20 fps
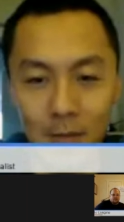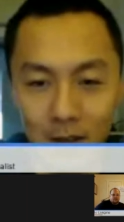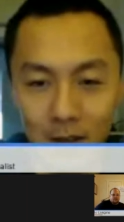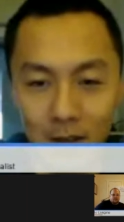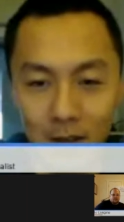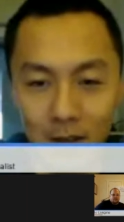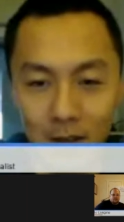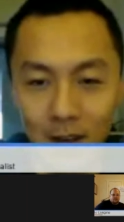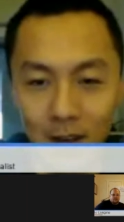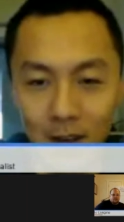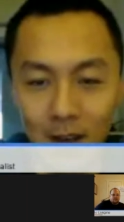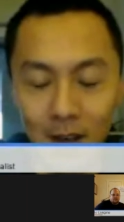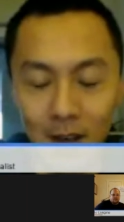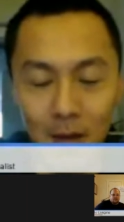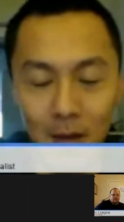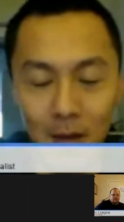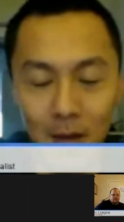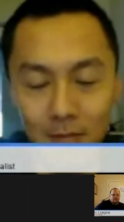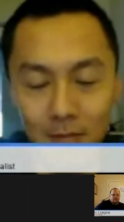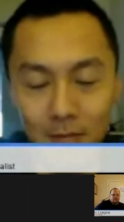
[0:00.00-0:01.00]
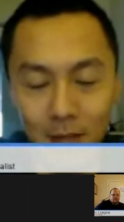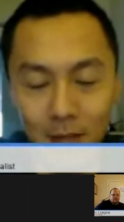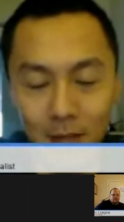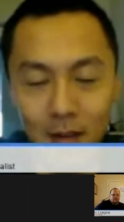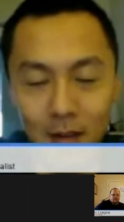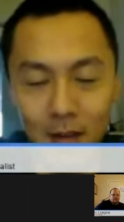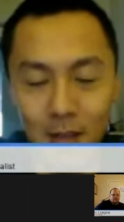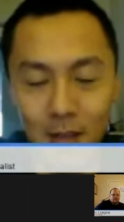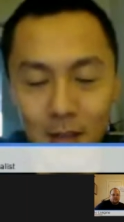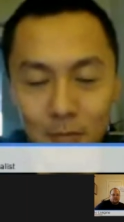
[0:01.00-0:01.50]
write jokes and I can pitch.
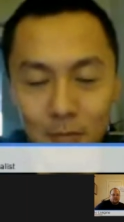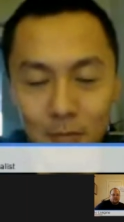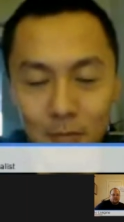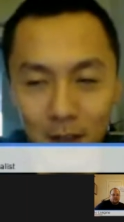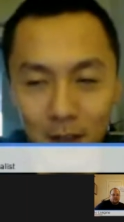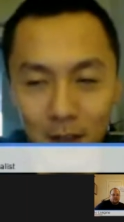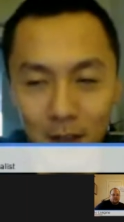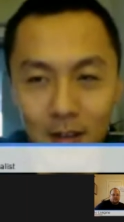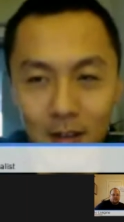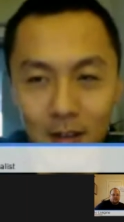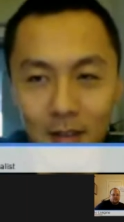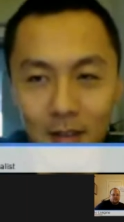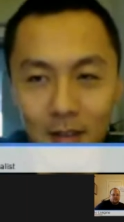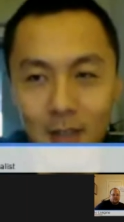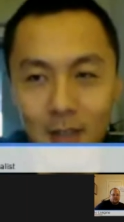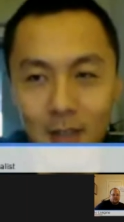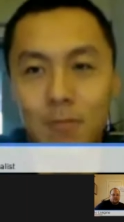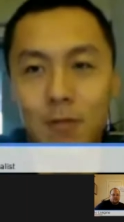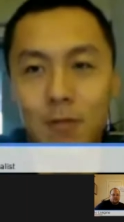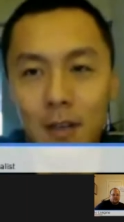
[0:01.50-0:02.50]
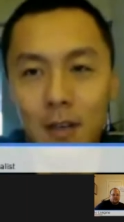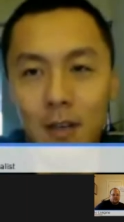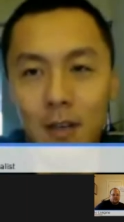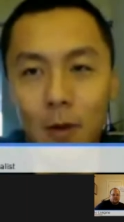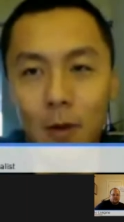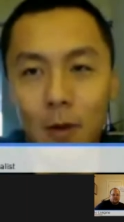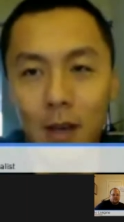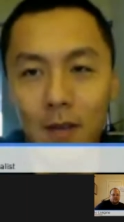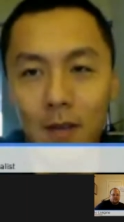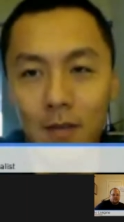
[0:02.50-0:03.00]
Like, you know, that's a pretty
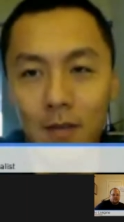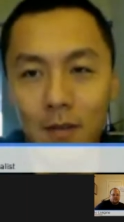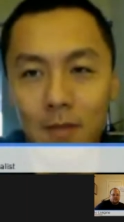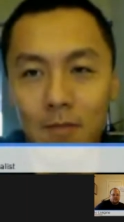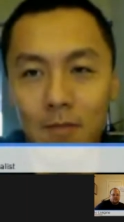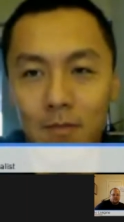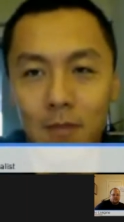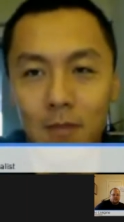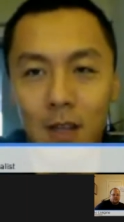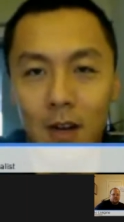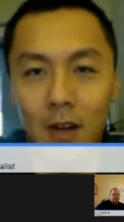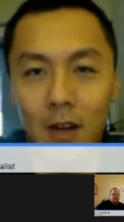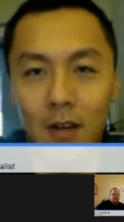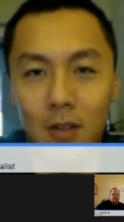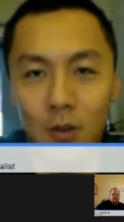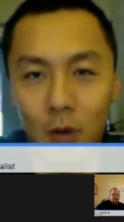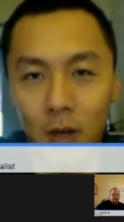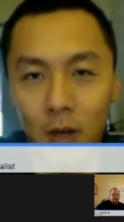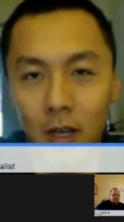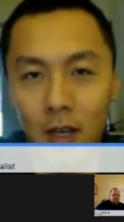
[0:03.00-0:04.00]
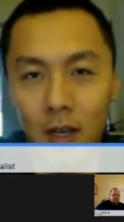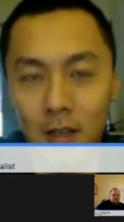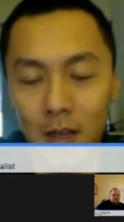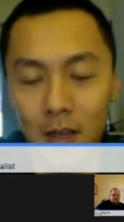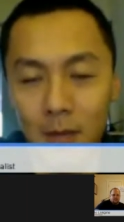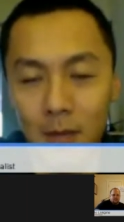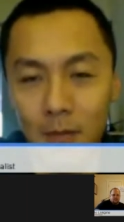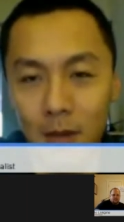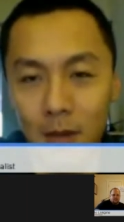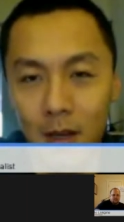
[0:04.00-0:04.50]
good way of,
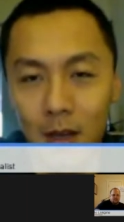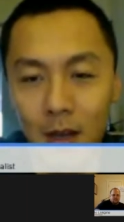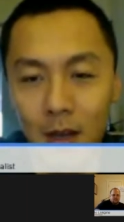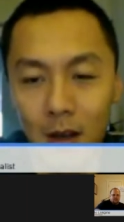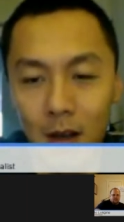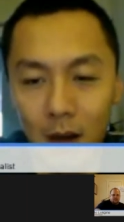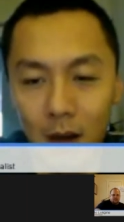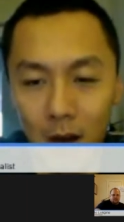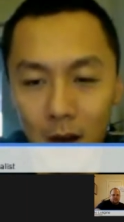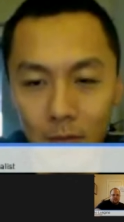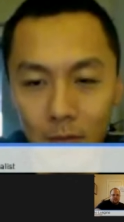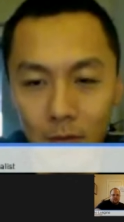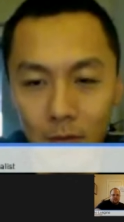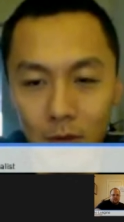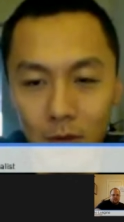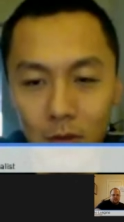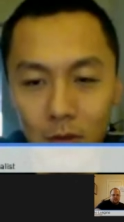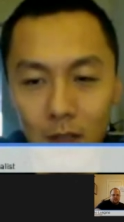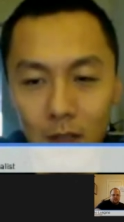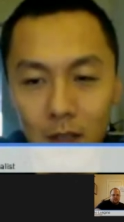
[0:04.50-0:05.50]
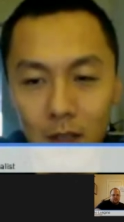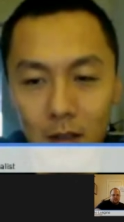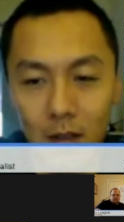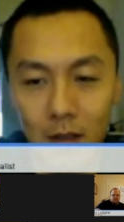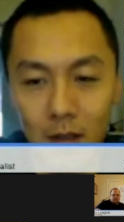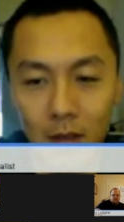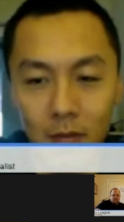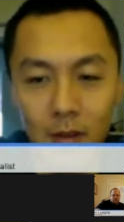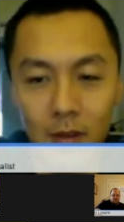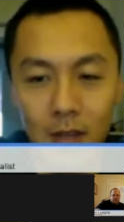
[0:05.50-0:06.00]
you know, joining a team.
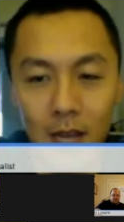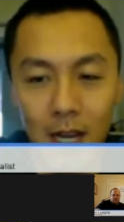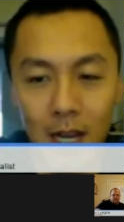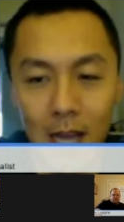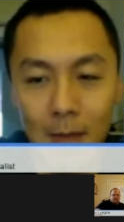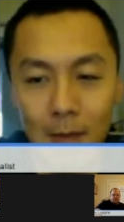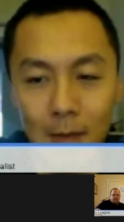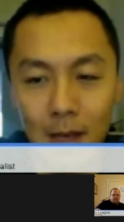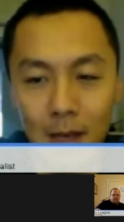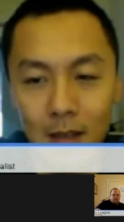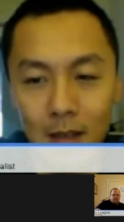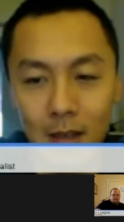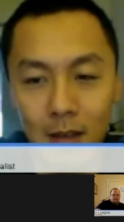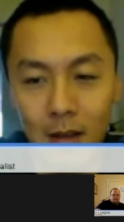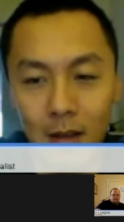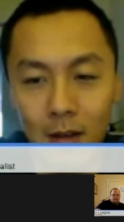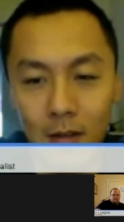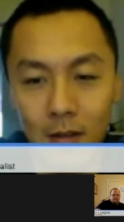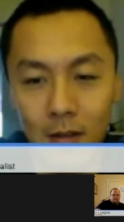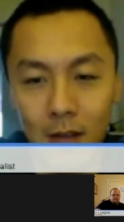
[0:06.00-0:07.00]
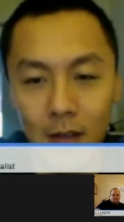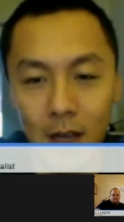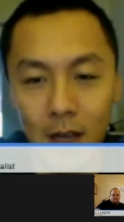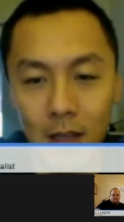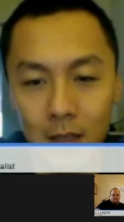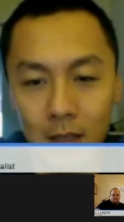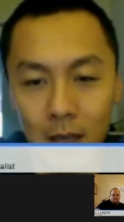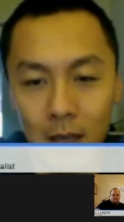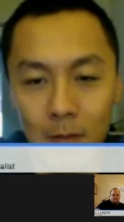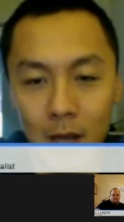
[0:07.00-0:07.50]
You do need this different
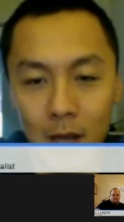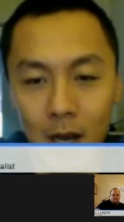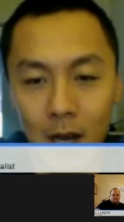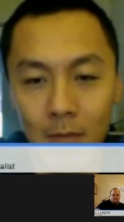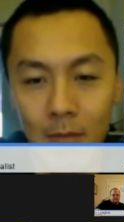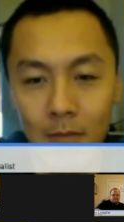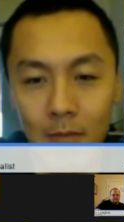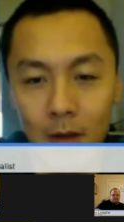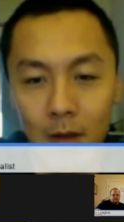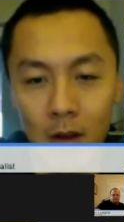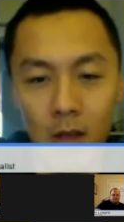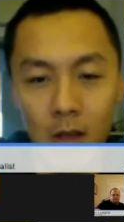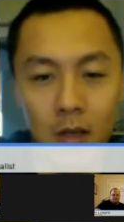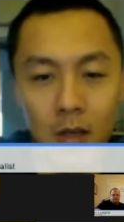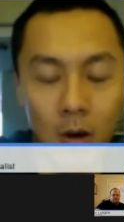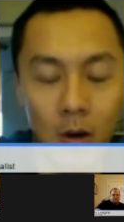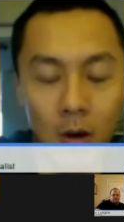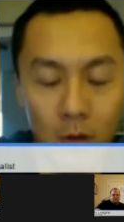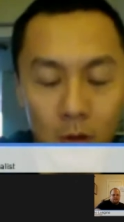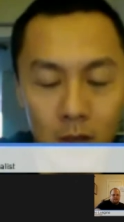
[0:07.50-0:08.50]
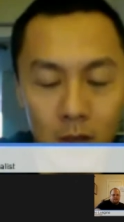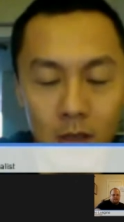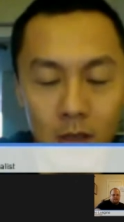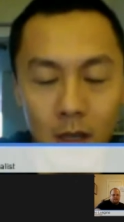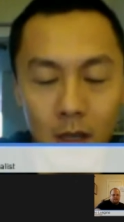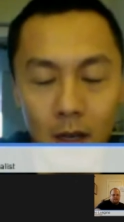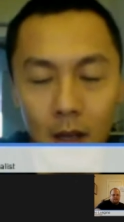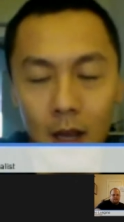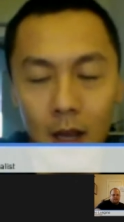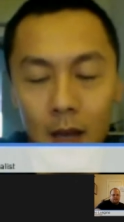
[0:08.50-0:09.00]
dynamics. But also at the same
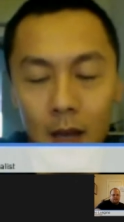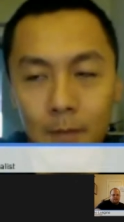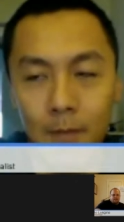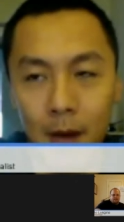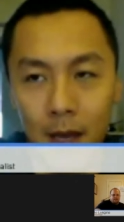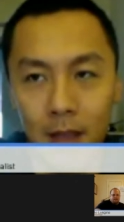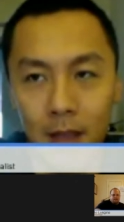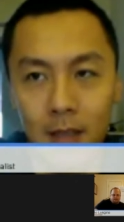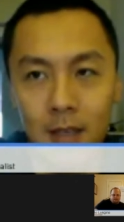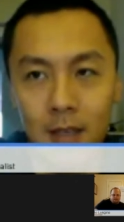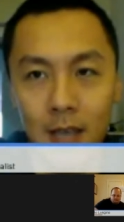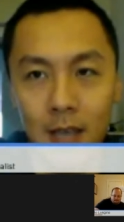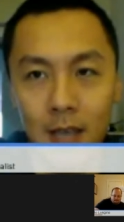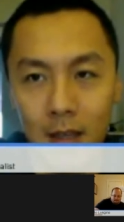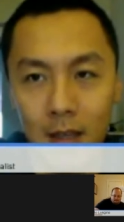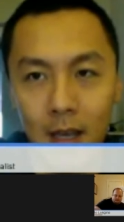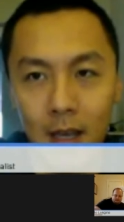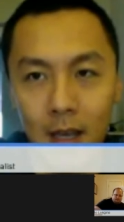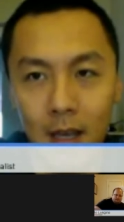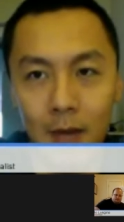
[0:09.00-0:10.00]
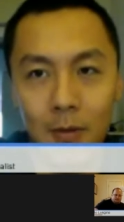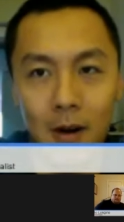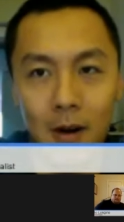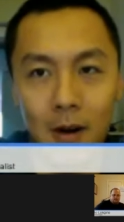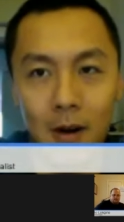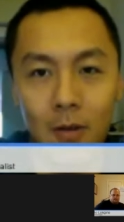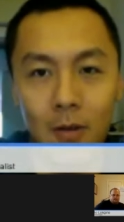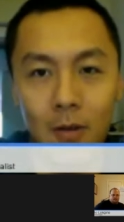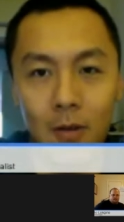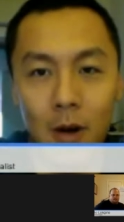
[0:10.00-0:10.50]
time, all the coders, like
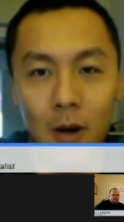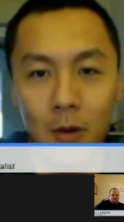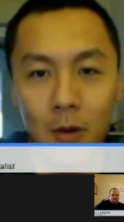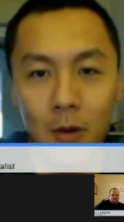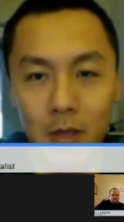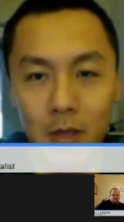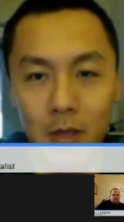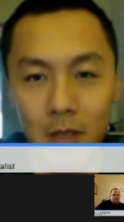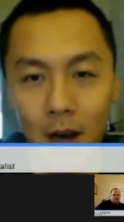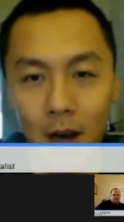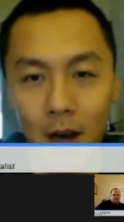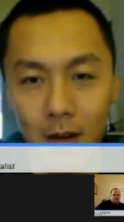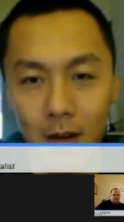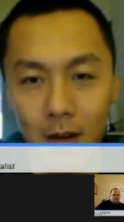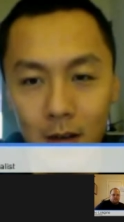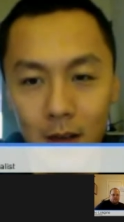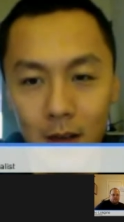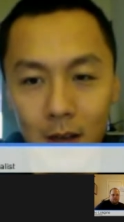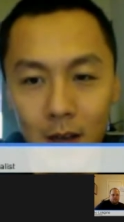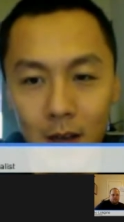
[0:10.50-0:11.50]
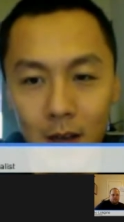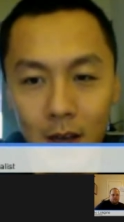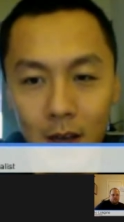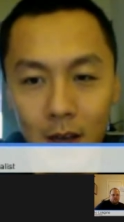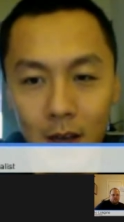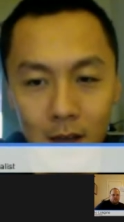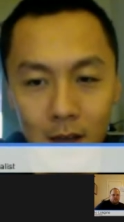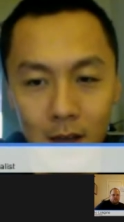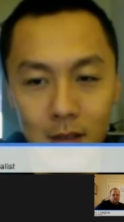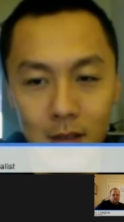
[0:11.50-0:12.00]
by the second day, we're all always
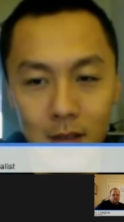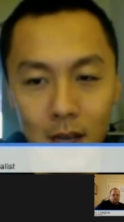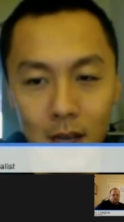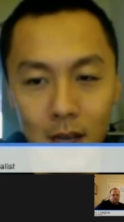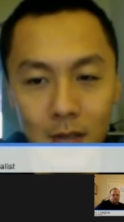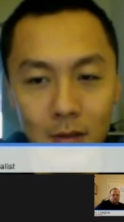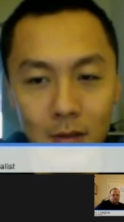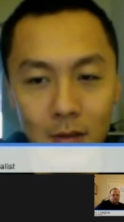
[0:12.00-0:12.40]
tired.